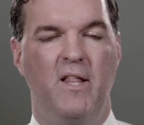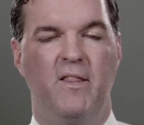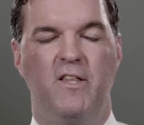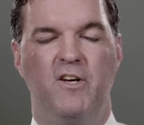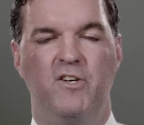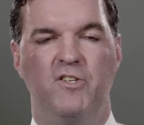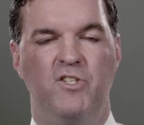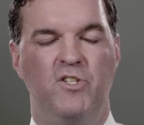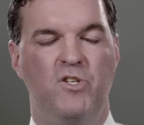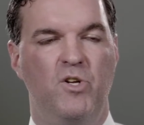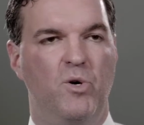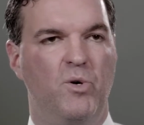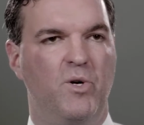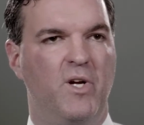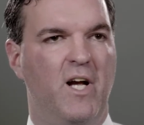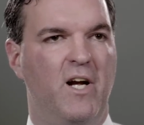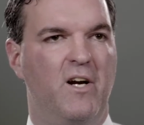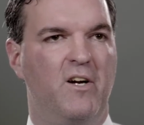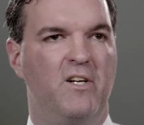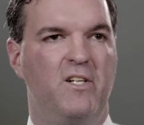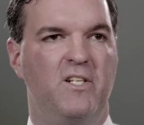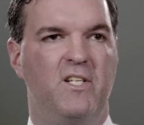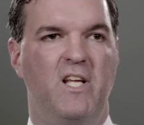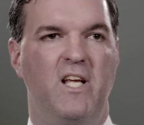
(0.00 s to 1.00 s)
there's no
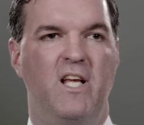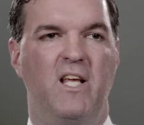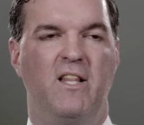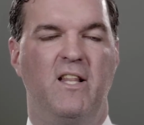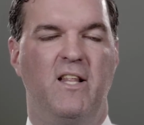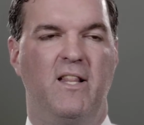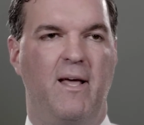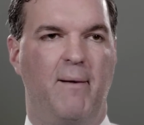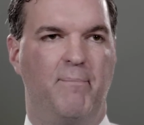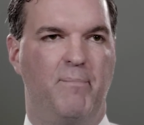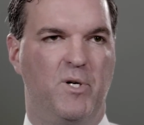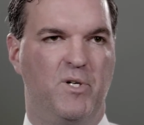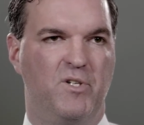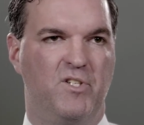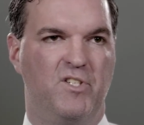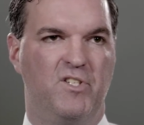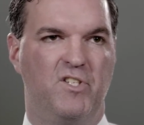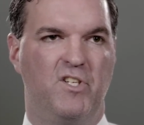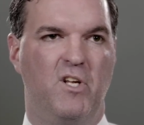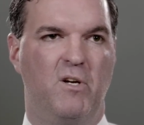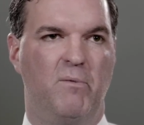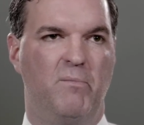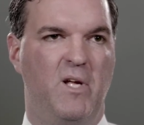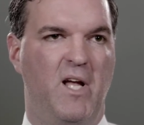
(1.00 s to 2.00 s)
guarantee that that
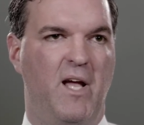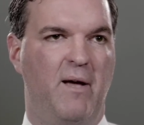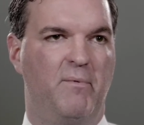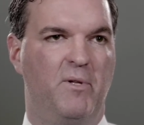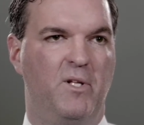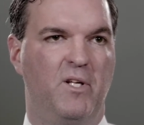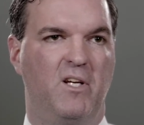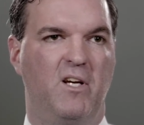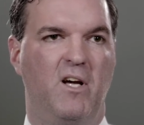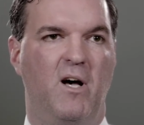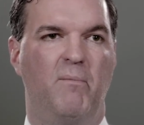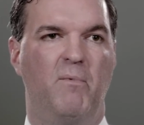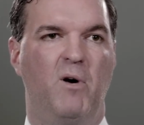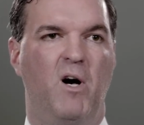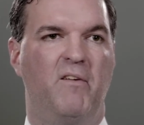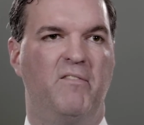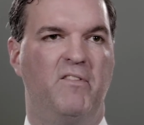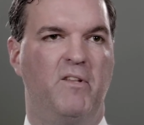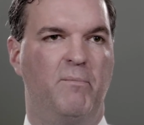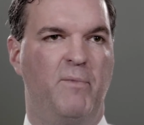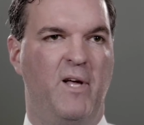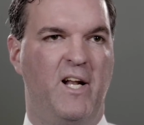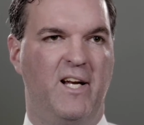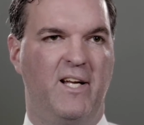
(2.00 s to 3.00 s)
person's gonna be able to come
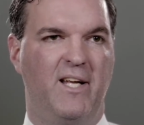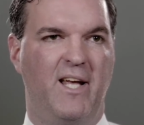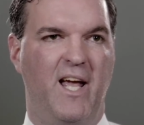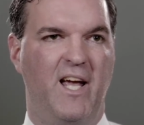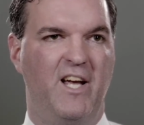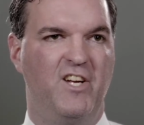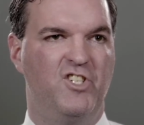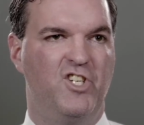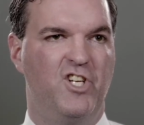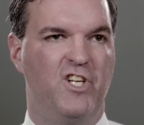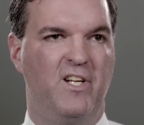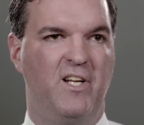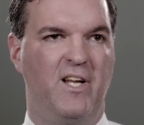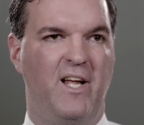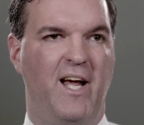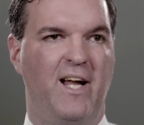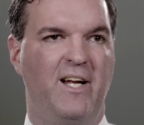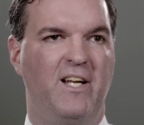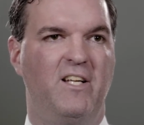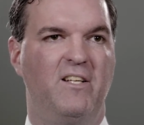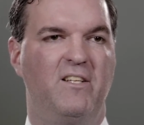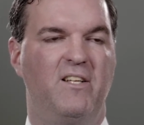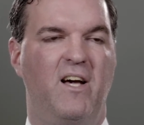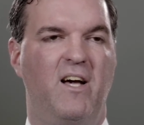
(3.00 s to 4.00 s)
off the medication
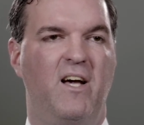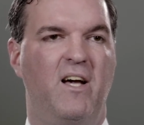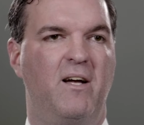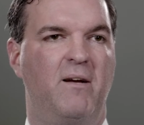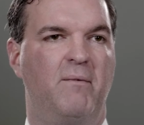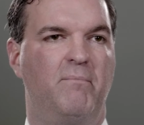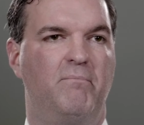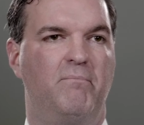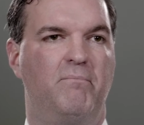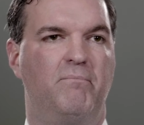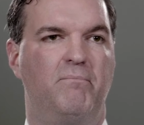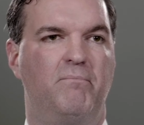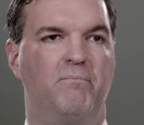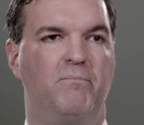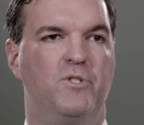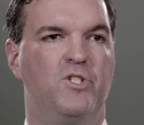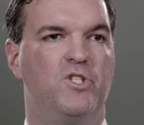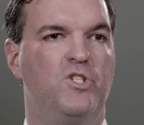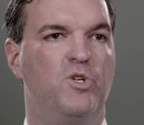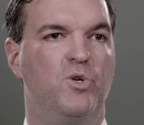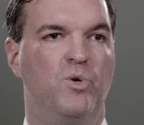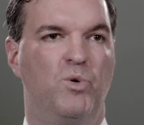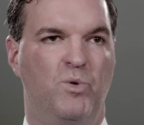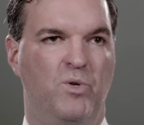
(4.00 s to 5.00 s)
anytime
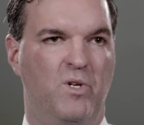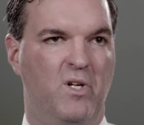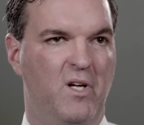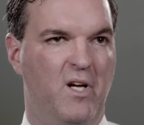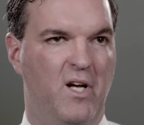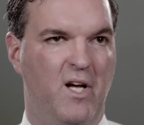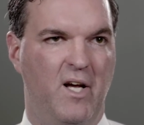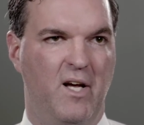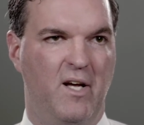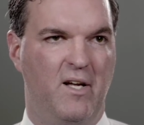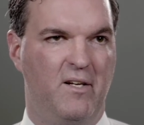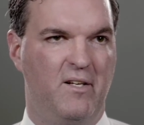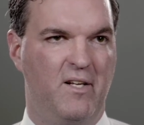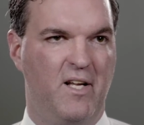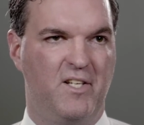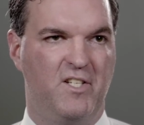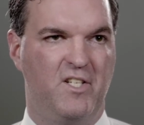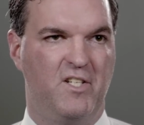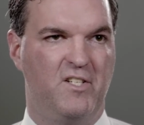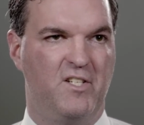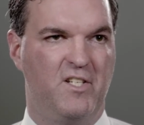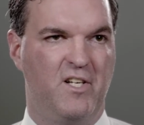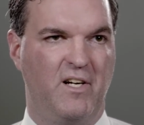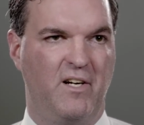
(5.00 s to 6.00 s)
soon,
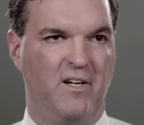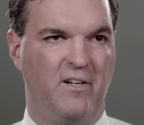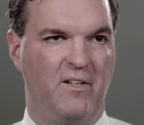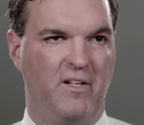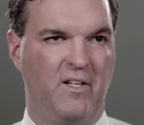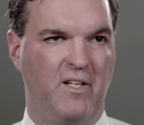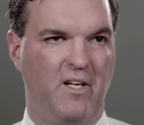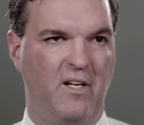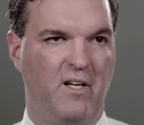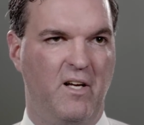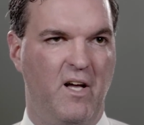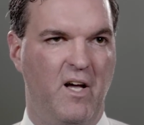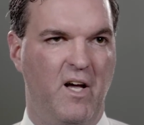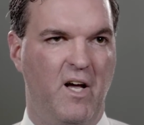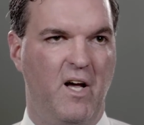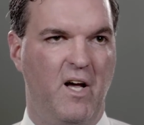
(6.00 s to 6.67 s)
necessarily.